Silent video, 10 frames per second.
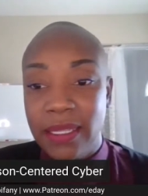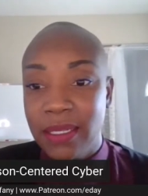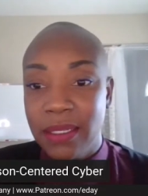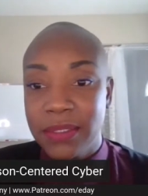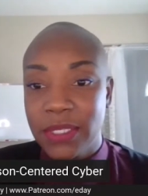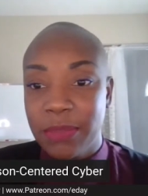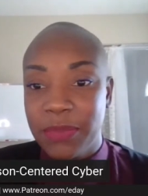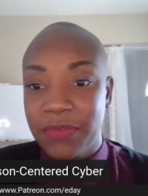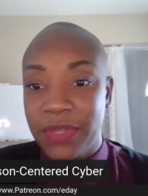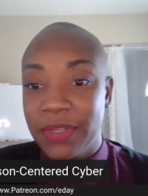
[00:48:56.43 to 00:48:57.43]
and uh, it's going to
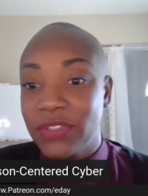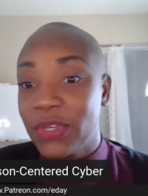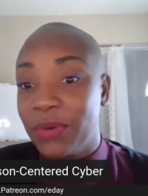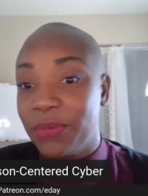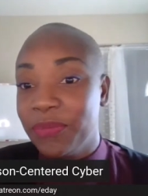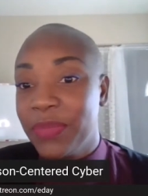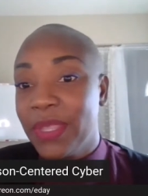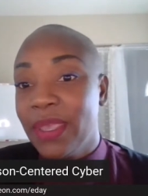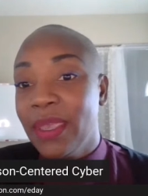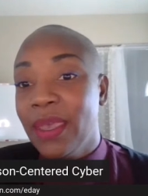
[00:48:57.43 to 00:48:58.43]
be fun so
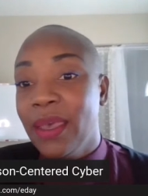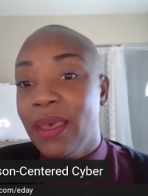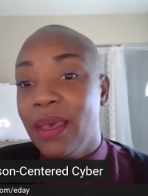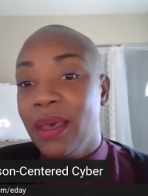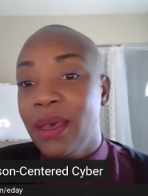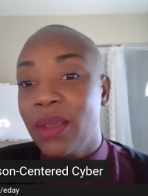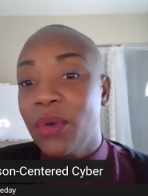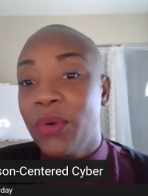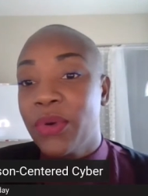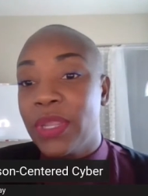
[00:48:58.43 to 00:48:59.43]
uh,
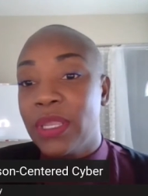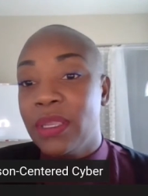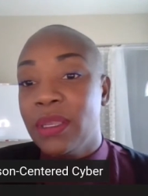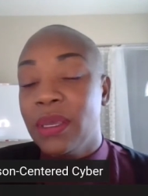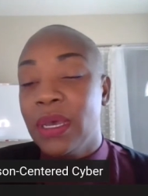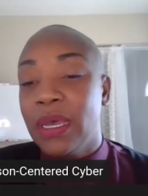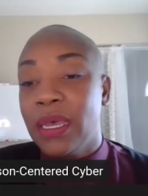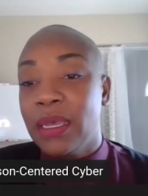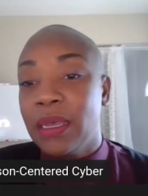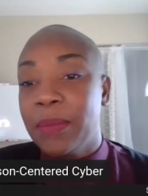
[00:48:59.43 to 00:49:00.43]
Corey,
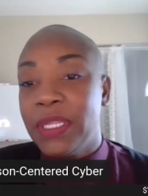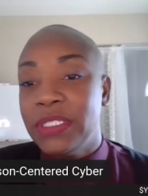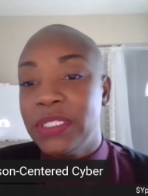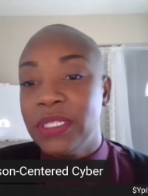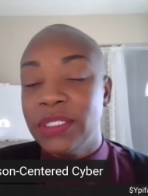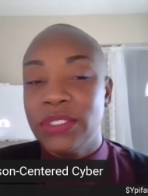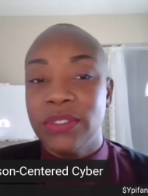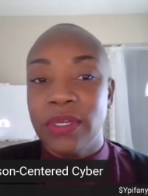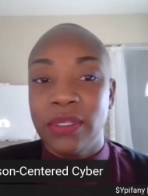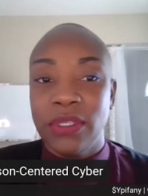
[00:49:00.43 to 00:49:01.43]
I, am gonna need you to get
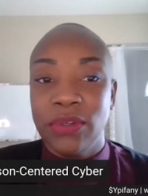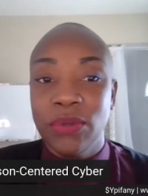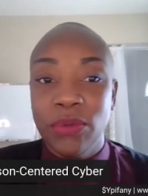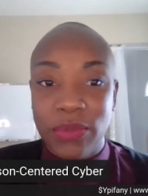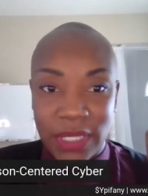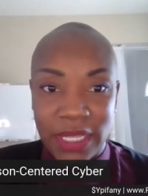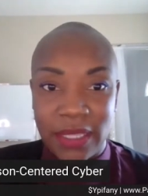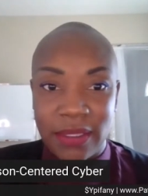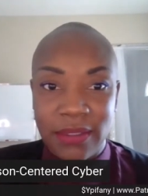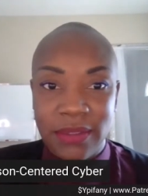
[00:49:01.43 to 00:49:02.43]
your uh, your Google
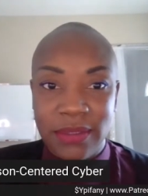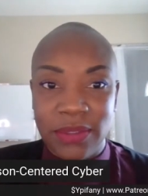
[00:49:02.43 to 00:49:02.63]
together,